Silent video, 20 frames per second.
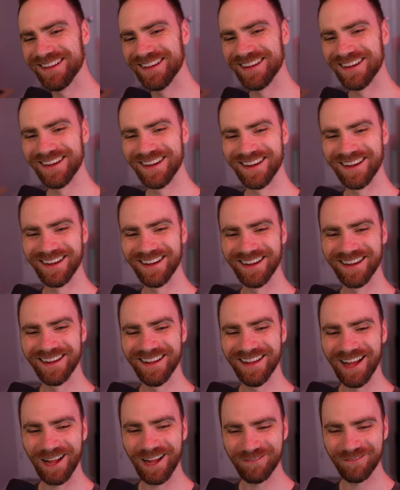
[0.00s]

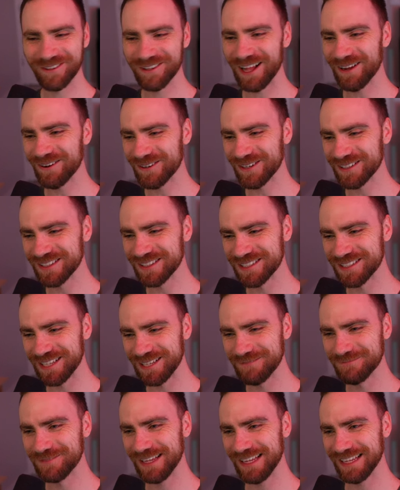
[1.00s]
I'm glad we're on the
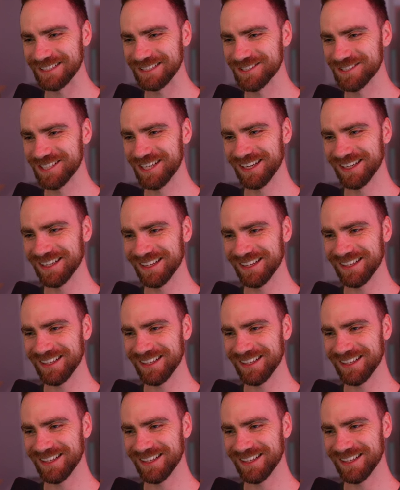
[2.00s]
same page.